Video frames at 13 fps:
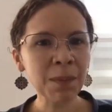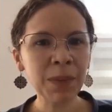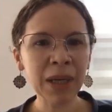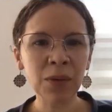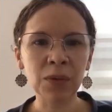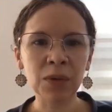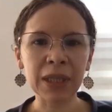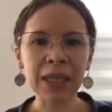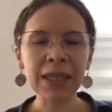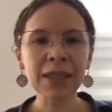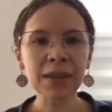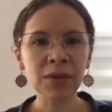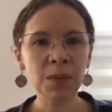Okay, the
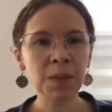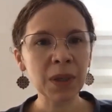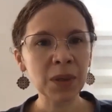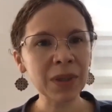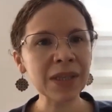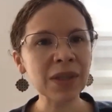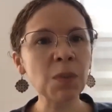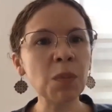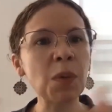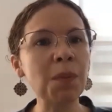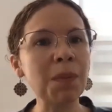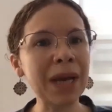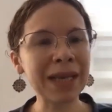first block of
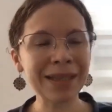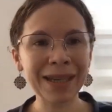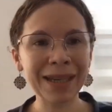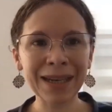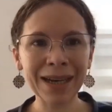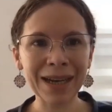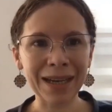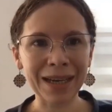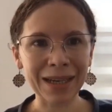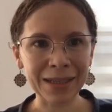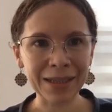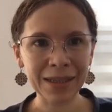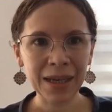questions
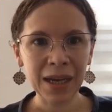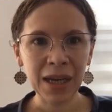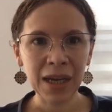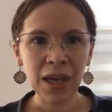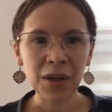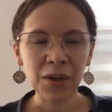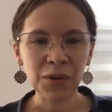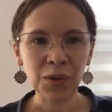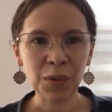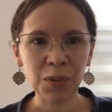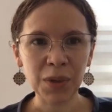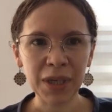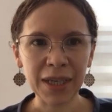are more
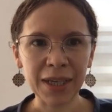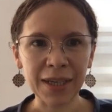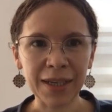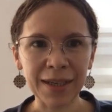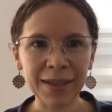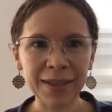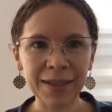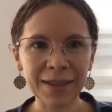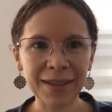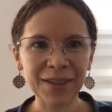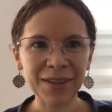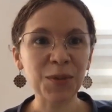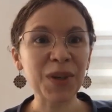general
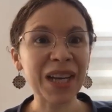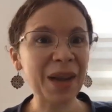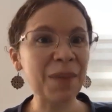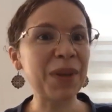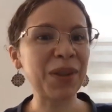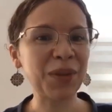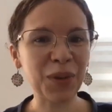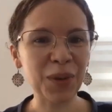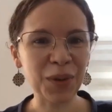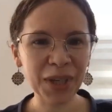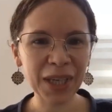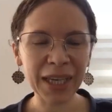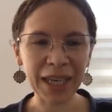questions about
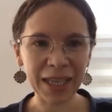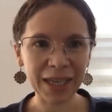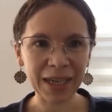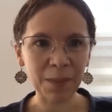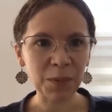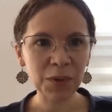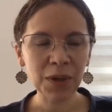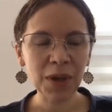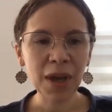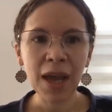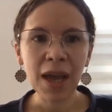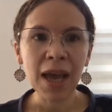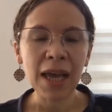
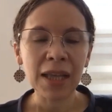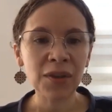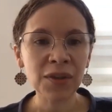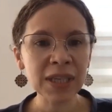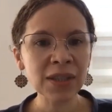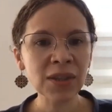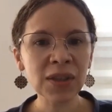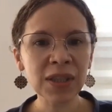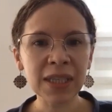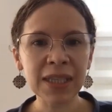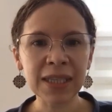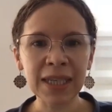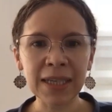the
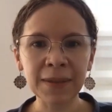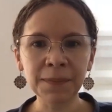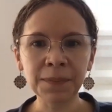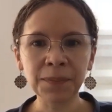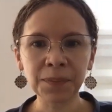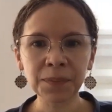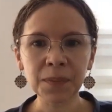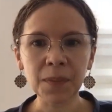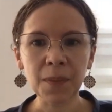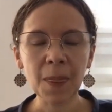methodology. So